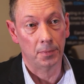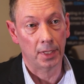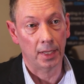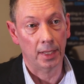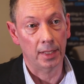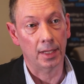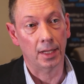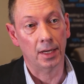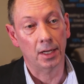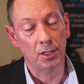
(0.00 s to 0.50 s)

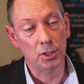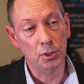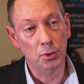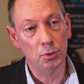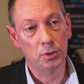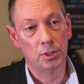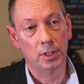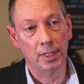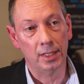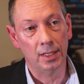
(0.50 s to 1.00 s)
And then I
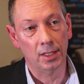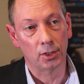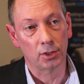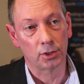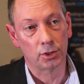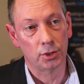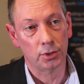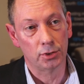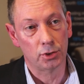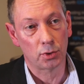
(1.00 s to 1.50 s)
usually
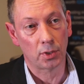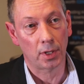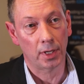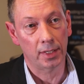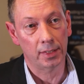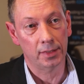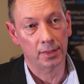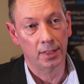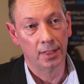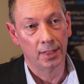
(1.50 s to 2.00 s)
look to try
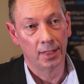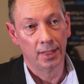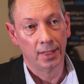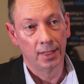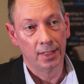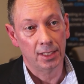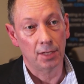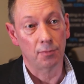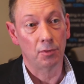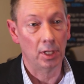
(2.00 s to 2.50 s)
and
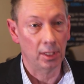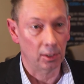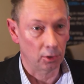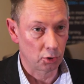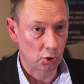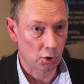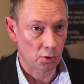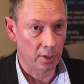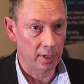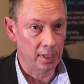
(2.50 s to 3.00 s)
give a little
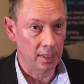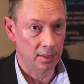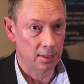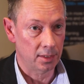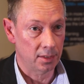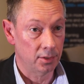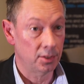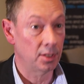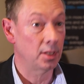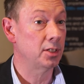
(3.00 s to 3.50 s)
treat
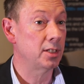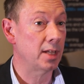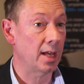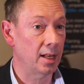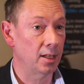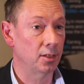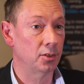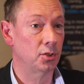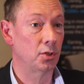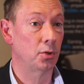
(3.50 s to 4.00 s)
to the
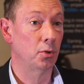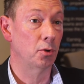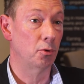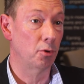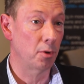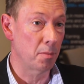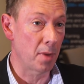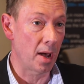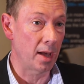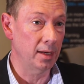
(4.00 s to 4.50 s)
tenants who are
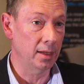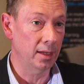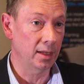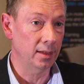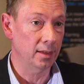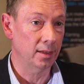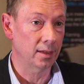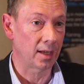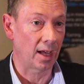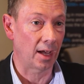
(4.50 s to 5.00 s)

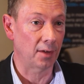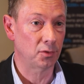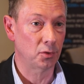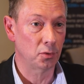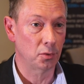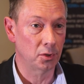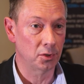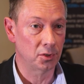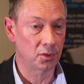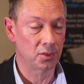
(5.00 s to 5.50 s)
remaining
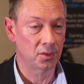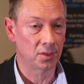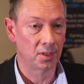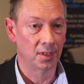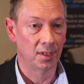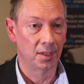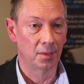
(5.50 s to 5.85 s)
afterwards,